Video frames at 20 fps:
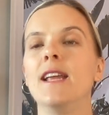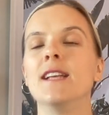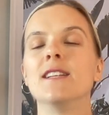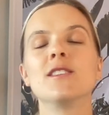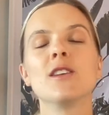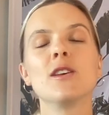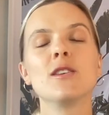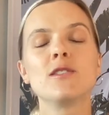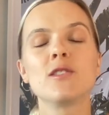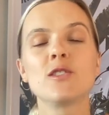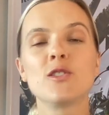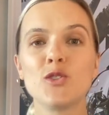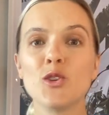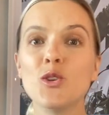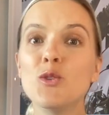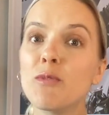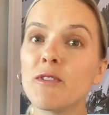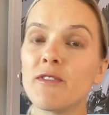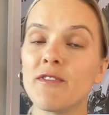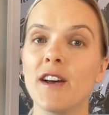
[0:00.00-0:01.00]
It's
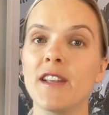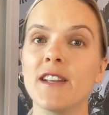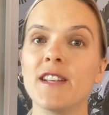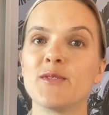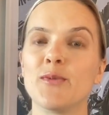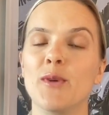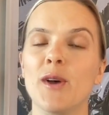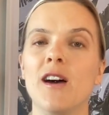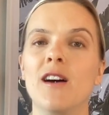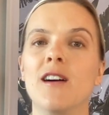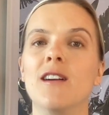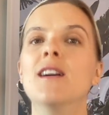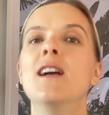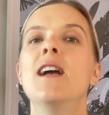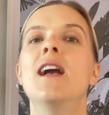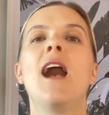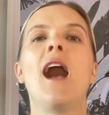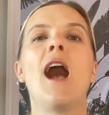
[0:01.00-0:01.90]
super fun as well.